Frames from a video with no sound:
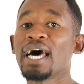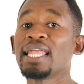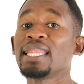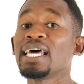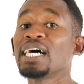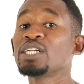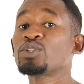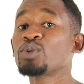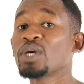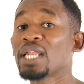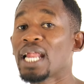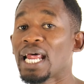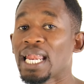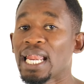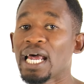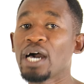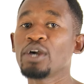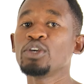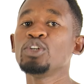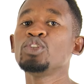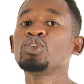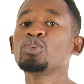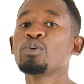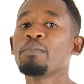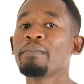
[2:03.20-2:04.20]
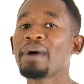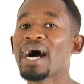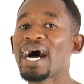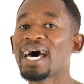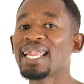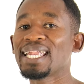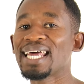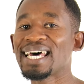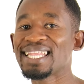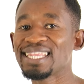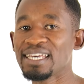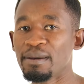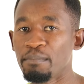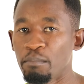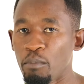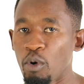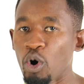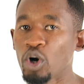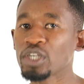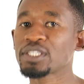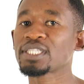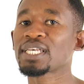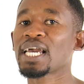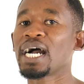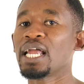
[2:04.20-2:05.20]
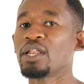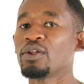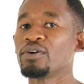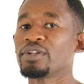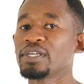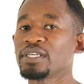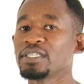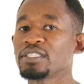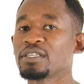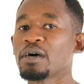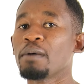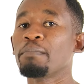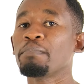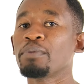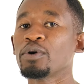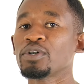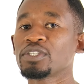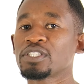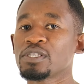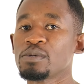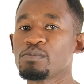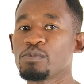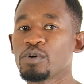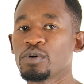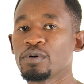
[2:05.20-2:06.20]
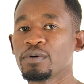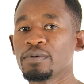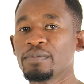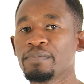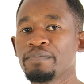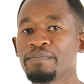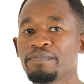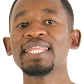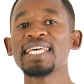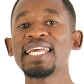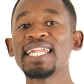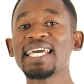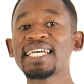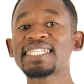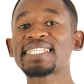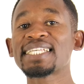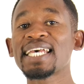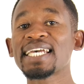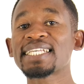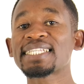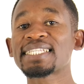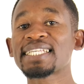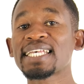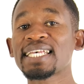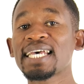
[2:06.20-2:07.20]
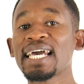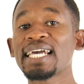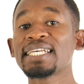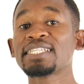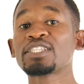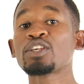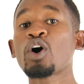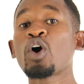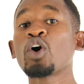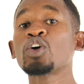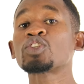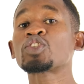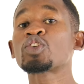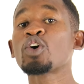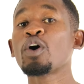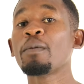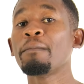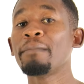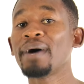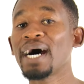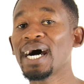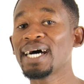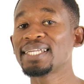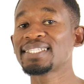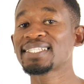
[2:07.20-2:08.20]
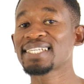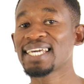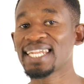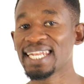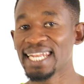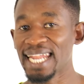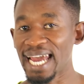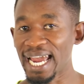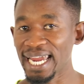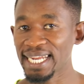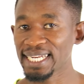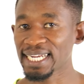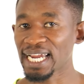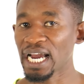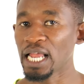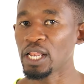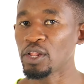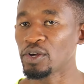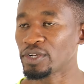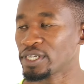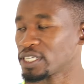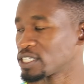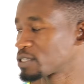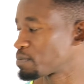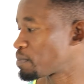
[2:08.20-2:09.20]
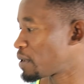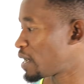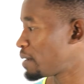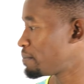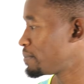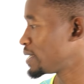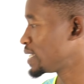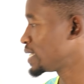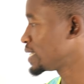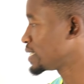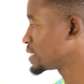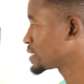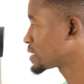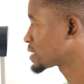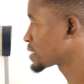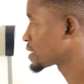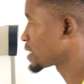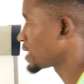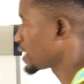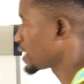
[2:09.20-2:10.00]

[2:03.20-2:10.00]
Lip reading: and that will allow you to burn the most calories possible. The next exercise also burns 9 calories per minute,